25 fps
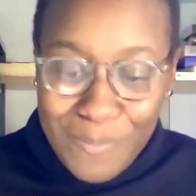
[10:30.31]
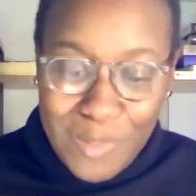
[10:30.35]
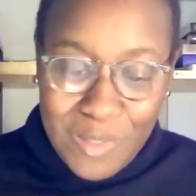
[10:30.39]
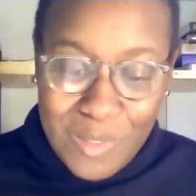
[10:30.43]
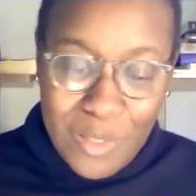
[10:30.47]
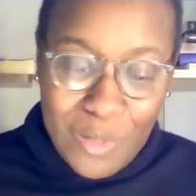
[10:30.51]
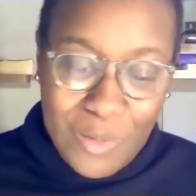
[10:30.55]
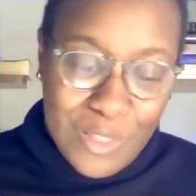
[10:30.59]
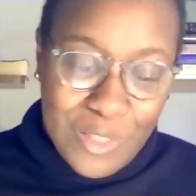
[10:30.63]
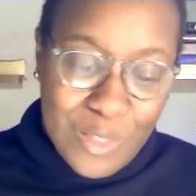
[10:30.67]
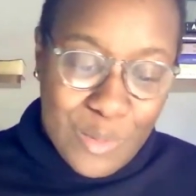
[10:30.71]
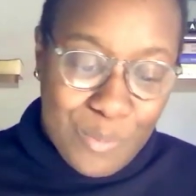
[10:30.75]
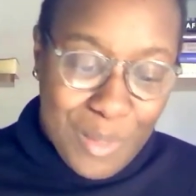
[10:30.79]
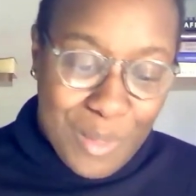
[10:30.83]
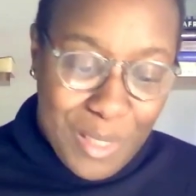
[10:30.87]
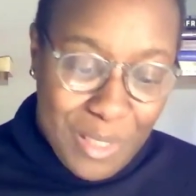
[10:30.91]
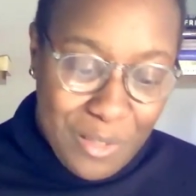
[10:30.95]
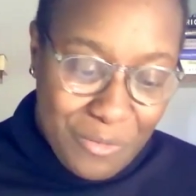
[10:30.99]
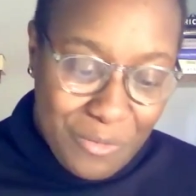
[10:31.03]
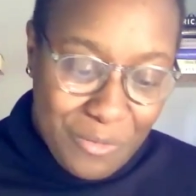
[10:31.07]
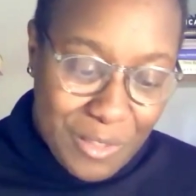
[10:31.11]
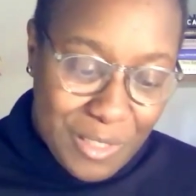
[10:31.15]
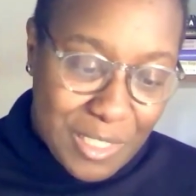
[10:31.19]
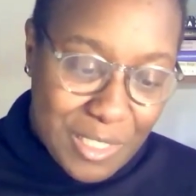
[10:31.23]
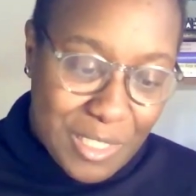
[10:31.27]
So there's a
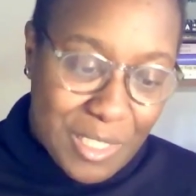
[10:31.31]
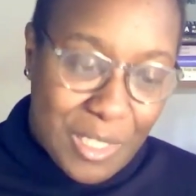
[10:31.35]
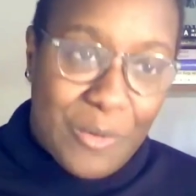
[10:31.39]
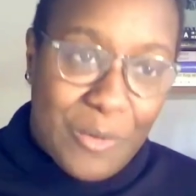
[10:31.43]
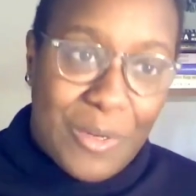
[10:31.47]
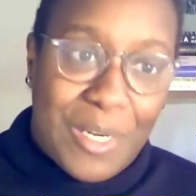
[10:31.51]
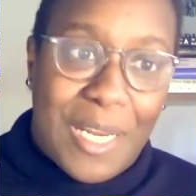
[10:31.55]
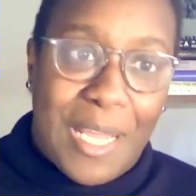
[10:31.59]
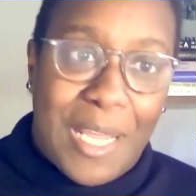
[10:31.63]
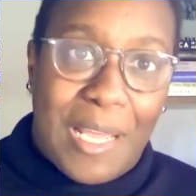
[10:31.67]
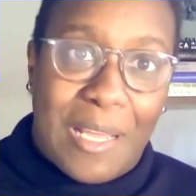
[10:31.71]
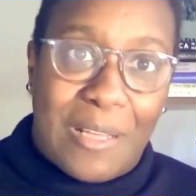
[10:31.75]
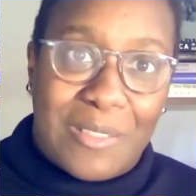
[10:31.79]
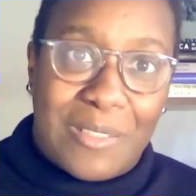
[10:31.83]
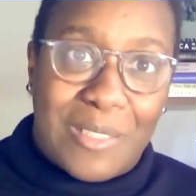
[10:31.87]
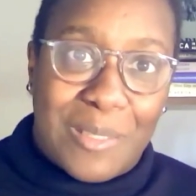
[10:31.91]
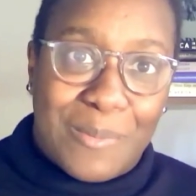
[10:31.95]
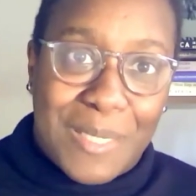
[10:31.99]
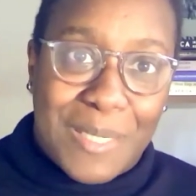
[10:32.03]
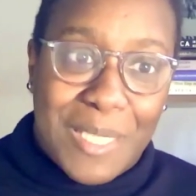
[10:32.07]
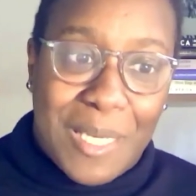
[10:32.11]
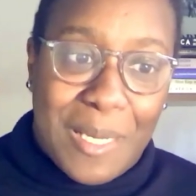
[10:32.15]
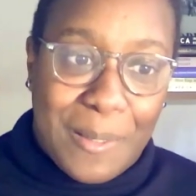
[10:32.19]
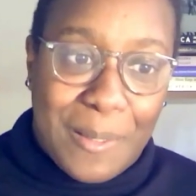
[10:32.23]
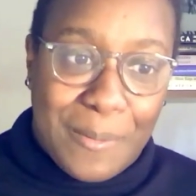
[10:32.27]
benefit to slowing down
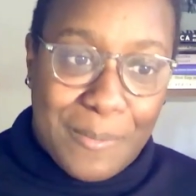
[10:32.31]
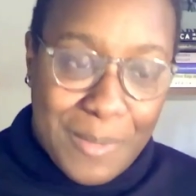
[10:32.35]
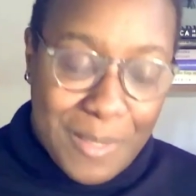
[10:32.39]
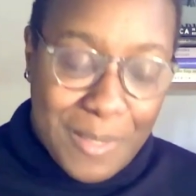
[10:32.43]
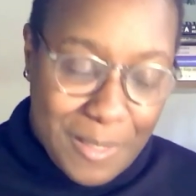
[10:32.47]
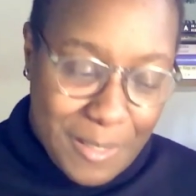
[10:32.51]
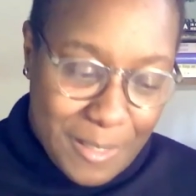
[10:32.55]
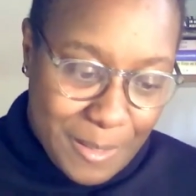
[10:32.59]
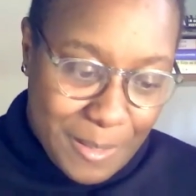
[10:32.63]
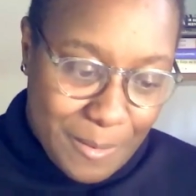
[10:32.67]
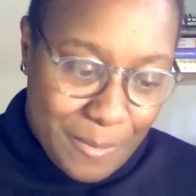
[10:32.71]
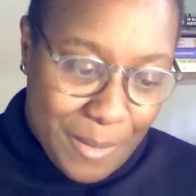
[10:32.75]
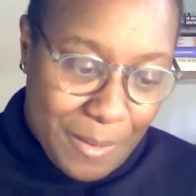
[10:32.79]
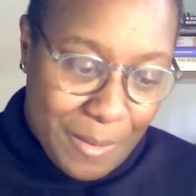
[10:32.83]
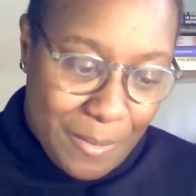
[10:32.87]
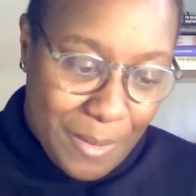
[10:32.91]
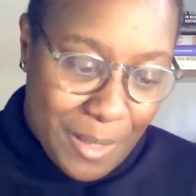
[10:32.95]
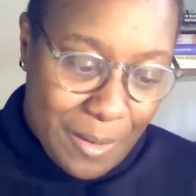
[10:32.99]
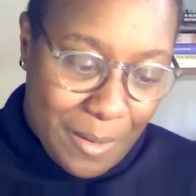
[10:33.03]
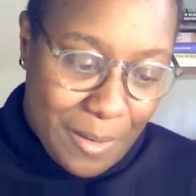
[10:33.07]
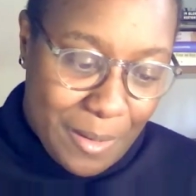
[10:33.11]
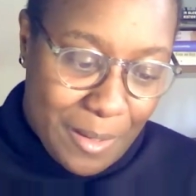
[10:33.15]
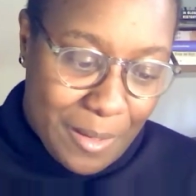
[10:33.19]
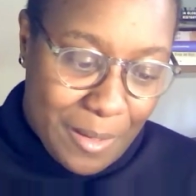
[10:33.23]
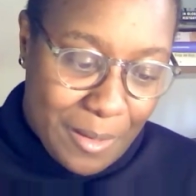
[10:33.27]
sometimes.
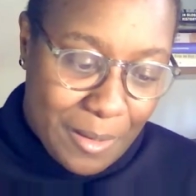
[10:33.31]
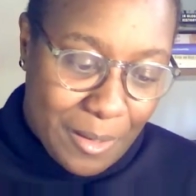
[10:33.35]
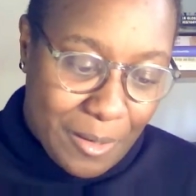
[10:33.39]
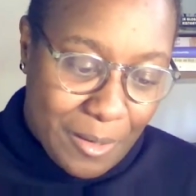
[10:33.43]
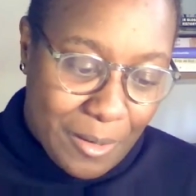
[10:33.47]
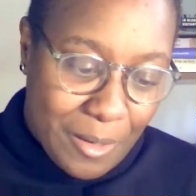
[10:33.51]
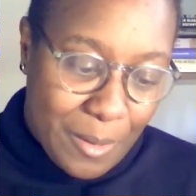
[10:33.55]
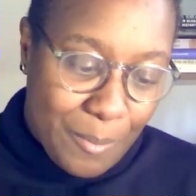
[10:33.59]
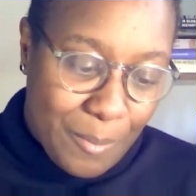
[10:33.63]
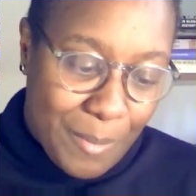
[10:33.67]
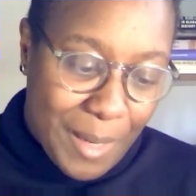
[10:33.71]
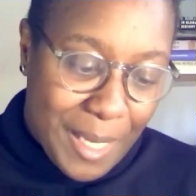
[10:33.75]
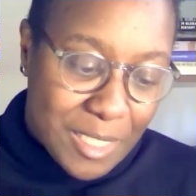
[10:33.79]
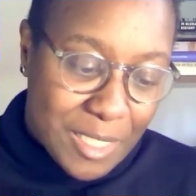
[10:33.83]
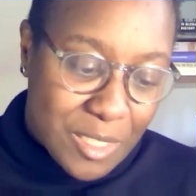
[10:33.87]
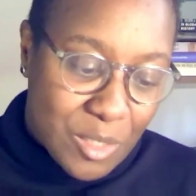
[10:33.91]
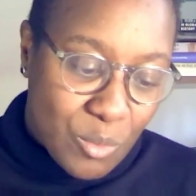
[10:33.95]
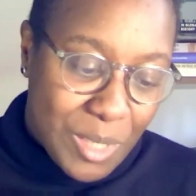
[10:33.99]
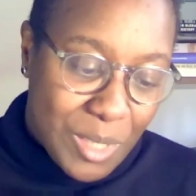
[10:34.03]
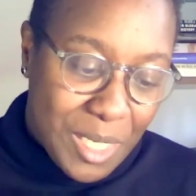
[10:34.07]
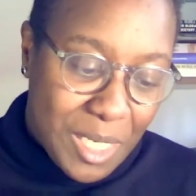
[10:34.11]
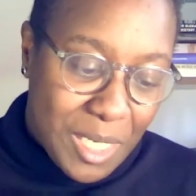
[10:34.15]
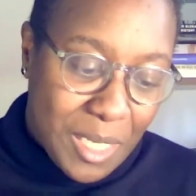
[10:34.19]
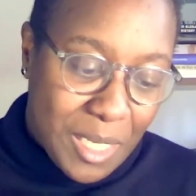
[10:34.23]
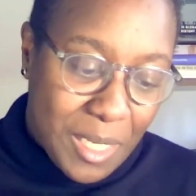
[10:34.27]
It makes the
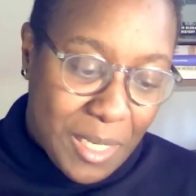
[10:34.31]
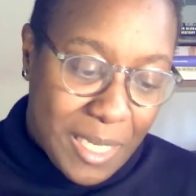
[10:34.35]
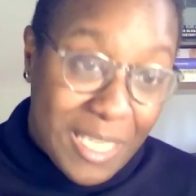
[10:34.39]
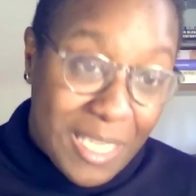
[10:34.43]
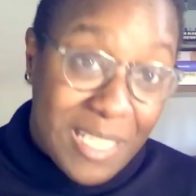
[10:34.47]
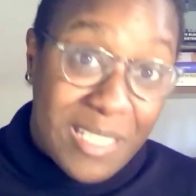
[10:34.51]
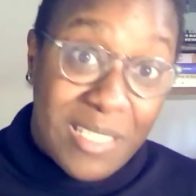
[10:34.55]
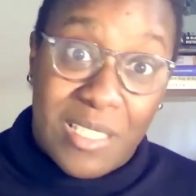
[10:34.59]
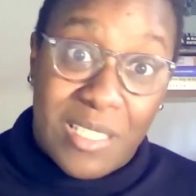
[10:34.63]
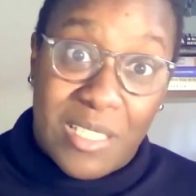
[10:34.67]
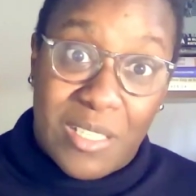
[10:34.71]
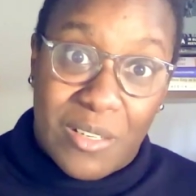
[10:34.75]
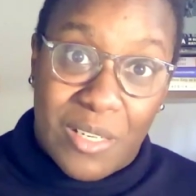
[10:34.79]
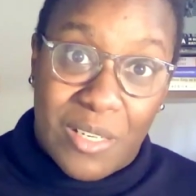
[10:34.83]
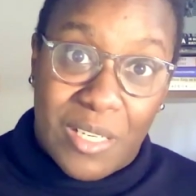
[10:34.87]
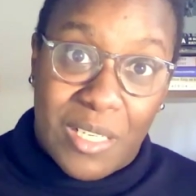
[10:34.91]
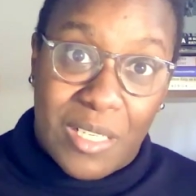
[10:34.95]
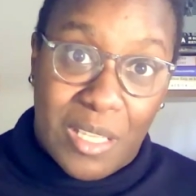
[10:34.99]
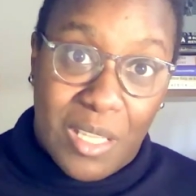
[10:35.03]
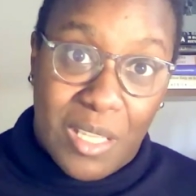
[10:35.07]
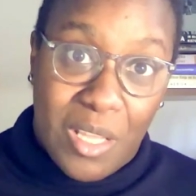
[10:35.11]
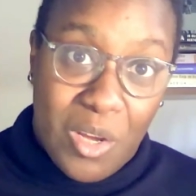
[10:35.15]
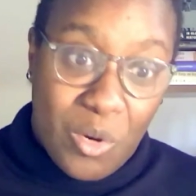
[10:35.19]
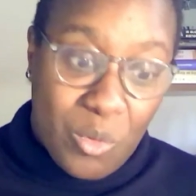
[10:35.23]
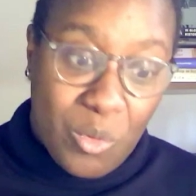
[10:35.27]
reading easier in
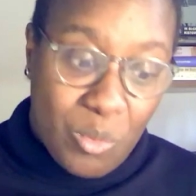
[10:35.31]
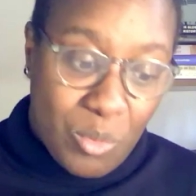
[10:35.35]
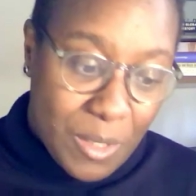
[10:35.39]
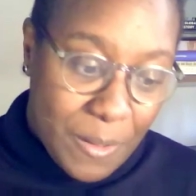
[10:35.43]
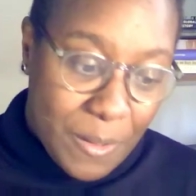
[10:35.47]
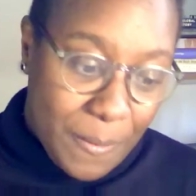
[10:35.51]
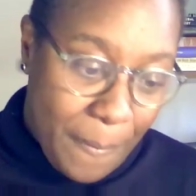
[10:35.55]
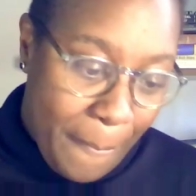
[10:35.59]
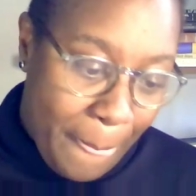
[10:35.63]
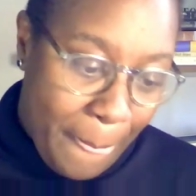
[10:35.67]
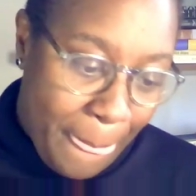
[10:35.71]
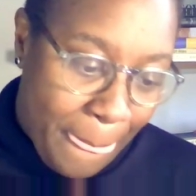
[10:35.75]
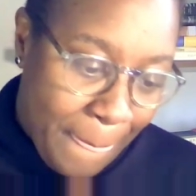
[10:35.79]
the long run.